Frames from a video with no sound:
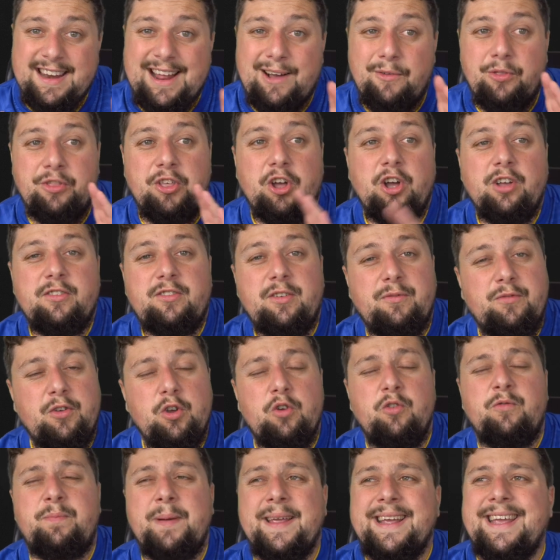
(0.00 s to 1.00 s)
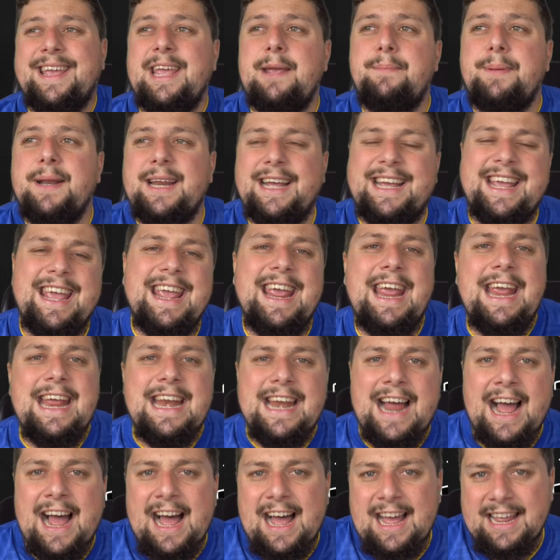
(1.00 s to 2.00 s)
Now, those of you who've been keeping a
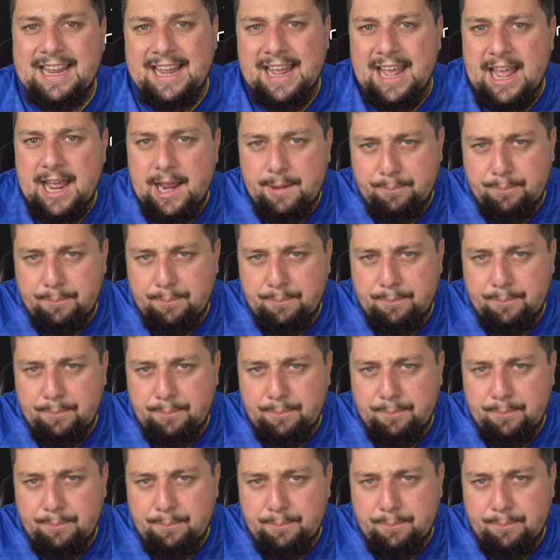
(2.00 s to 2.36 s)
keen eye